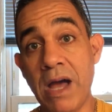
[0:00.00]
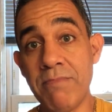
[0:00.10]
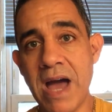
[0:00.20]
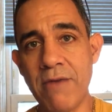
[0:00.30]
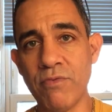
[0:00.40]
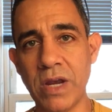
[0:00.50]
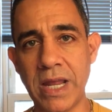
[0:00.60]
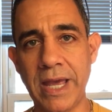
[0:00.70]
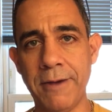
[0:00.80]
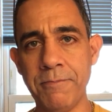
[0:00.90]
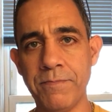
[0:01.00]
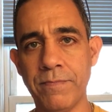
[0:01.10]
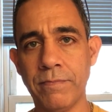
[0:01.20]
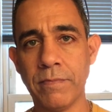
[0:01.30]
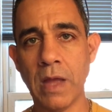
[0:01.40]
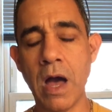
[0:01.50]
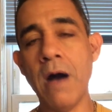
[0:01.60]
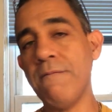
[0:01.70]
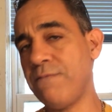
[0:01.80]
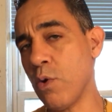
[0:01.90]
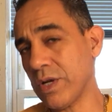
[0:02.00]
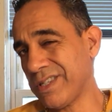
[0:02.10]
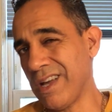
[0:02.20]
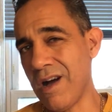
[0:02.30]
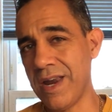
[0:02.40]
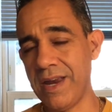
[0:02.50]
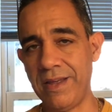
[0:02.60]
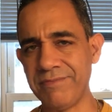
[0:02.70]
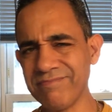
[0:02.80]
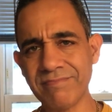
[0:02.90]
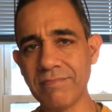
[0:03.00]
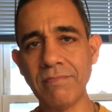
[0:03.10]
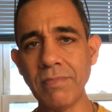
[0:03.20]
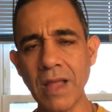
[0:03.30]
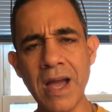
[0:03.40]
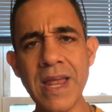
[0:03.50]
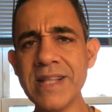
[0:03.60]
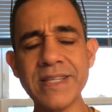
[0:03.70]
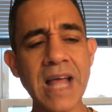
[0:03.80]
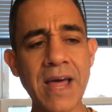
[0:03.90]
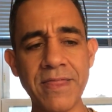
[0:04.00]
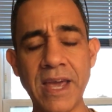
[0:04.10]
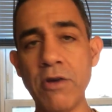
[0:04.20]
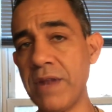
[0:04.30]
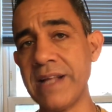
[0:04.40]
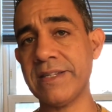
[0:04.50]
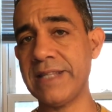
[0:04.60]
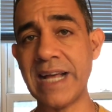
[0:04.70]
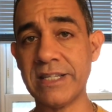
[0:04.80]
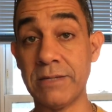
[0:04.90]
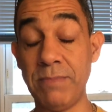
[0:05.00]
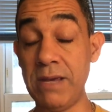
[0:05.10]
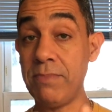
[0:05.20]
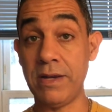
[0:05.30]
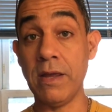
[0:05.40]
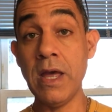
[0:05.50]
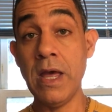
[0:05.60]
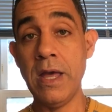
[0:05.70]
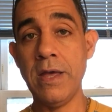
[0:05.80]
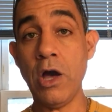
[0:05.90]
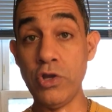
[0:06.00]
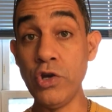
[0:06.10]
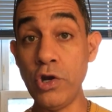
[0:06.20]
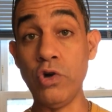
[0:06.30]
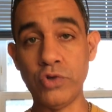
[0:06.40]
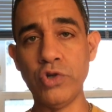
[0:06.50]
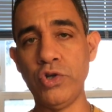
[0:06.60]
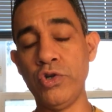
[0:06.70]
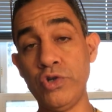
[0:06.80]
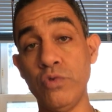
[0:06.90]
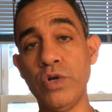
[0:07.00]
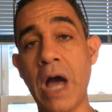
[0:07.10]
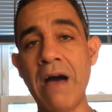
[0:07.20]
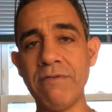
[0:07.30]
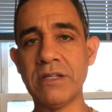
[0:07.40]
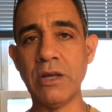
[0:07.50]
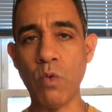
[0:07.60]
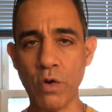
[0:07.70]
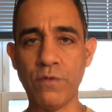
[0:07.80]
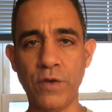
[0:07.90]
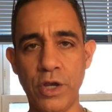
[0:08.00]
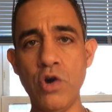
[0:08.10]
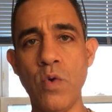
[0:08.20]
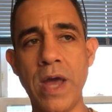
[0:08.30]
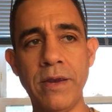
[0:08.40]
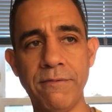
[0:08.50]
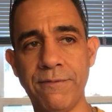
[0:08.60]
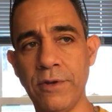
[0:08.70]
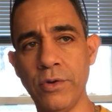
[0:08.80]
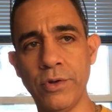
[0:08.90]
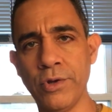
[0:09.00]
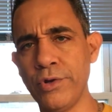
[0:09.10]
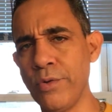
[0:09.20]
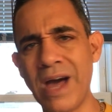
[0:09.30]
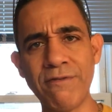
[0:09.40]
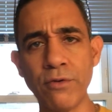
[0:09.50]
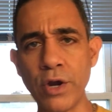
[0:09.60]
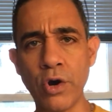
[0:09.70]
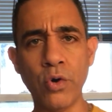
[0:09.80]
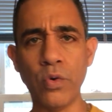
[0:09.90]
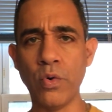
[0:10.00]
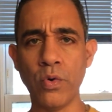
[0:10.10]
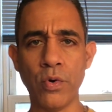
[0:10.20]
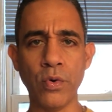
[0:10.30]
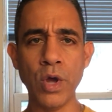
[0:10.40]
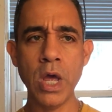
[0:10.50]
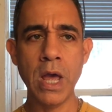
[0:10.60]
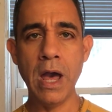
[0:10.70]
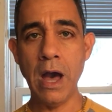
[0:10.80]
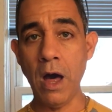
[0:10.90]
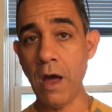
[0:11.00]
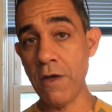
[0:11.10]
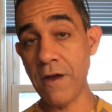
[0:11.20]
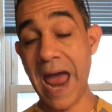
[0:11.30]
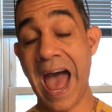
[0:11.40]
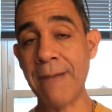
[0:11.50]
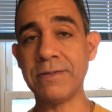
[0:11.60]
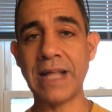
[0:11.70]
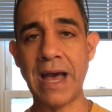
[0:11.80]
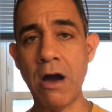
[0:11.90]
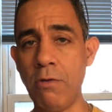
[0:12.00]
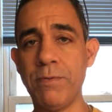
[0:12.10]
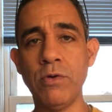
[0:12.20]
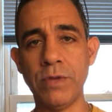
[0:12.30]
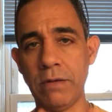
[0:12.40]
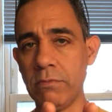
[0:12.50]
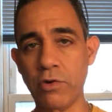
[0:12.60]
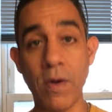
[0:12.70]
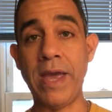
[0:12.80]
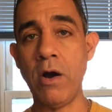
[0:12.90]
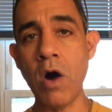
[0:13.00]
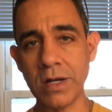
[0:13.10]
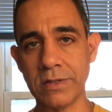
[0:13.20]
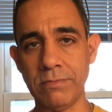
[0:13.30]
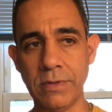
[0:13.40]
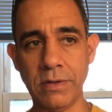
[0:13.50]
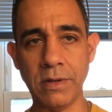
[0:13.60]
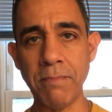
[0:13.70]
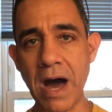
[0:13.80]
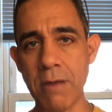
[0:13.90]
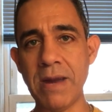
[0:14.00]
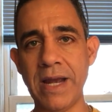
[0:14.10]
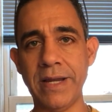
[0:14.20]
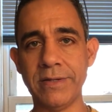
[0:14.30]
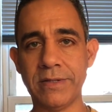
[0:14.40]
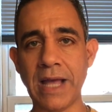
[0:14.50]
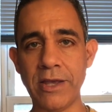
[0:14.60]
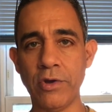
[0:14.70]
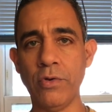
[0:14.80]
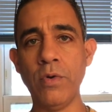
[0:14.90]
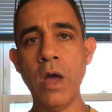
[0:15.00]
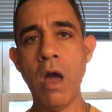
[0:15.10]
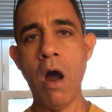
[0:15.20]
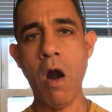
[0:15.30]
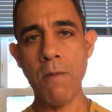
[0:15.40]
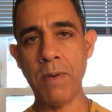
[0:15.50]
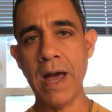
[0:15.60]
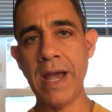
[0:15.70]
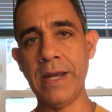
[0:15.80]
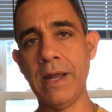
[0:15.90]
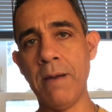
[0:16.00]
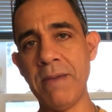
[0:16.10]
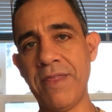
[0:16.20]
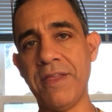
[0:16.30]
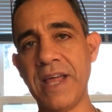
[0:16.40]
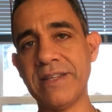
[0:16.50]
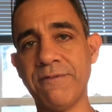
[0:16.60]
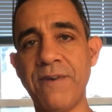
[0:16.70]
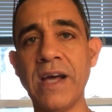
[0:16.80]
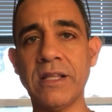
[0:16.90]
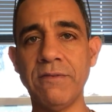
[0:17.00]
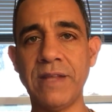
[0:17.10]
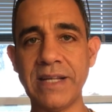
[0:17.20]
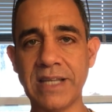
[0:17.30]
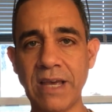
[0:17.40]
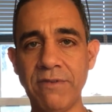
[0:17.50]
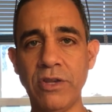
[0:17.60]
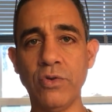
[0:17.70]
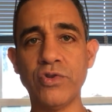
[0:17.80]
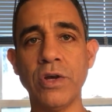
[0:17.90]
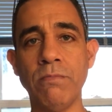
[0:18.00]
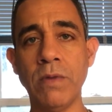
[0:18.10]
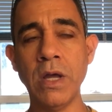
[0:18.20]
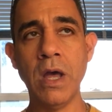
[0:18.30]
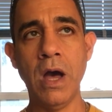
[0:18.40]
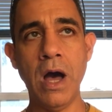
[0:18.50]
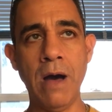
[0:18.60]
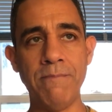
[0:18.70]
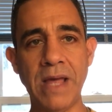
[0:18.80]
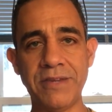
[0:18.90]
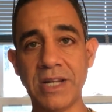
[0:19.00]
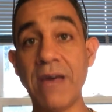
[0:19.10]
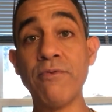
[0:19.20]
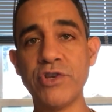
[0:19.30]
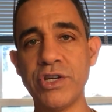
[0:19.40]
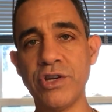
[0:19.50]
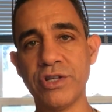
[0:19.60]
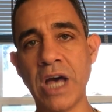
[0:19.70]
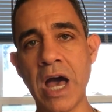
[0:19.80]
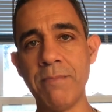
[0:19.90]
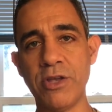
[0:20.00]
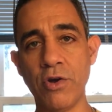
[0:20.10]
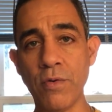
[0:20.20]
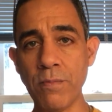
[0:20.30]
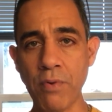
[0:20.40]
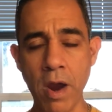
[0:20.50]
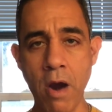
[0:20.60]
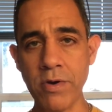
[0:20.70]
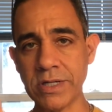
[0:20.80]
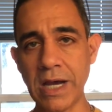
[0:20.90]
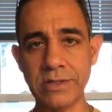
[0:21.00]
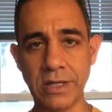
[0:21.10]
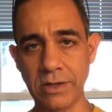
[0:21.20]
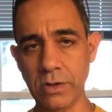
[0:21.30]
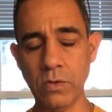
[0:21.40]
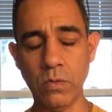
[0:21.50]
I'm not really focusing on it. It's not there. That's me. But do what obviously works for you, and if you do Evernote or other apps that help you, then great, awesome. The bottom line is that you are applying a method that's effective, that's giving you some that's leveraging your time, and you're prioritizing